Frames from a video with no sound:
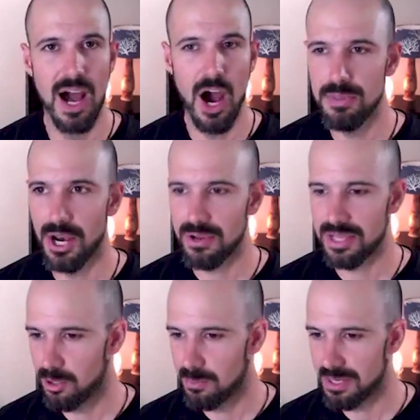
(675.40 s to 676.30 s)
I hope they don't
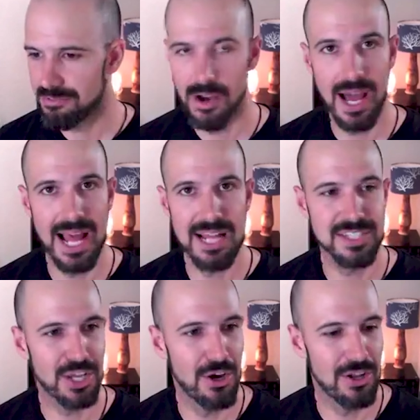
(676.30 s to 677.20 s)
kill me for
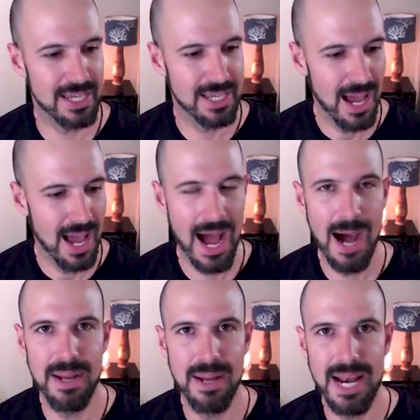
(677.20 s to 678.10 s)
announcing it early.
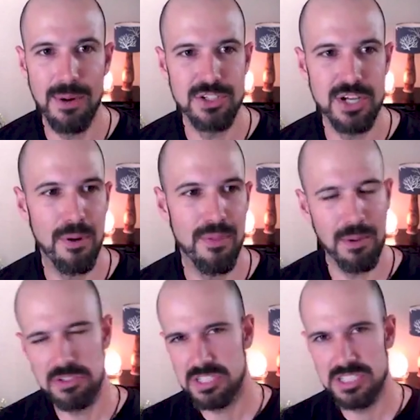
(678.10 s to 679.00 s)
Uh, but anyway, jump on that
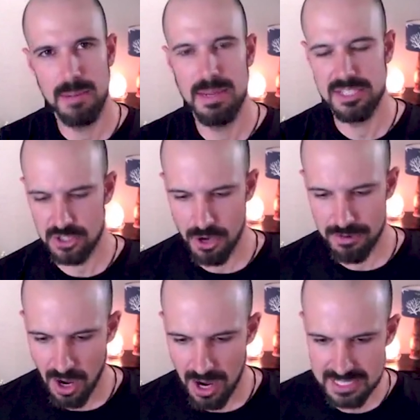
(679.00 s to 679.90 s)
one. Just send a message over
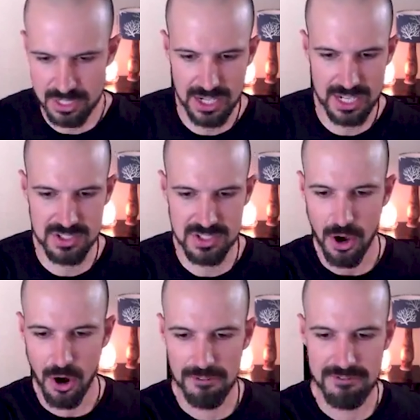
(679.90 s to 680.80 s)
to IT Genius
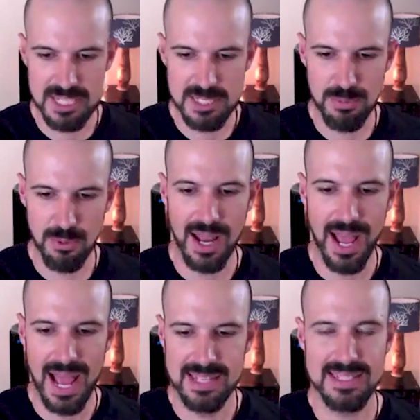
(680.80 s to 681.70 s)
on Facebook
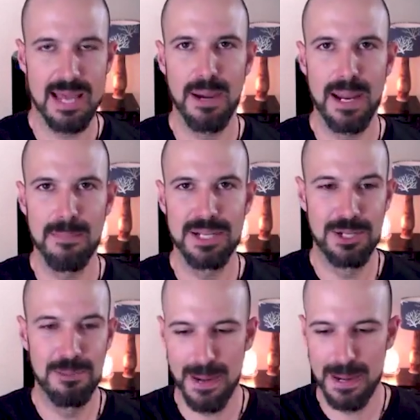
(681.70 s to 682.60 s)
and say
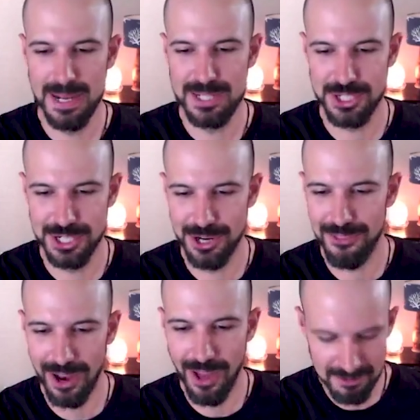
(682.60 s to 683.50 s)
Pete, Pete mentioned it on
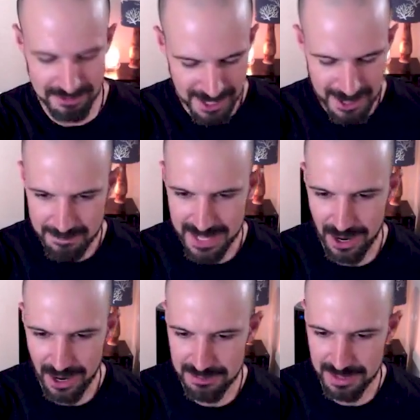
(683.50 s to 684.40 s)
the live, and
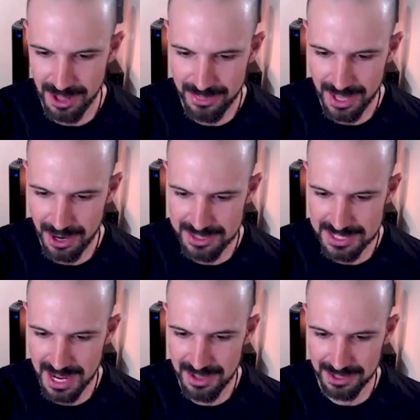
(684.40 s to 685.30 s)
hopefully they, they don't
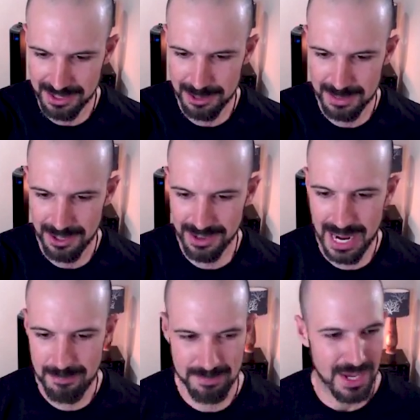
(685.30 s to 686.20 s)
uh, they don't kill me.
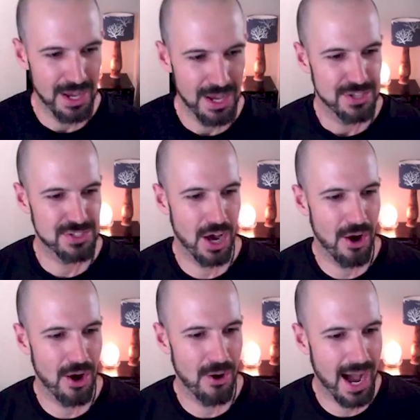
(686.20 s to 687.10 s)
Okay.
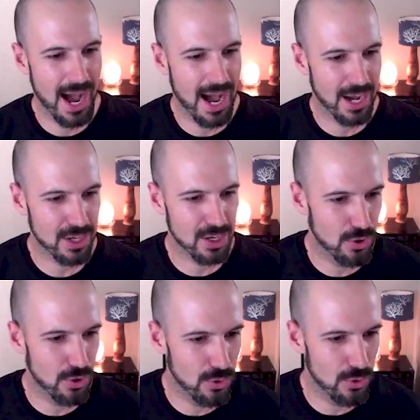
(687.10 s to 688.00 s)
So uh,
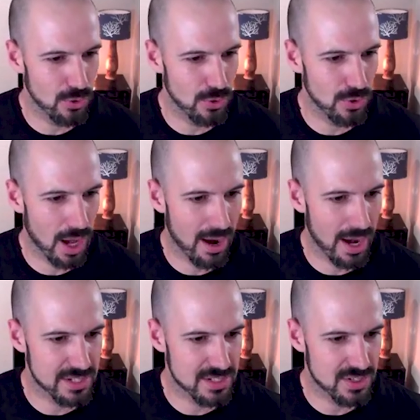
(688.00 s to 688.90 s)
cool. All
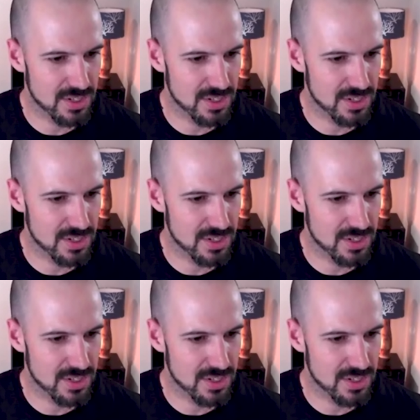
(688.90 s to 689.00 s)
right.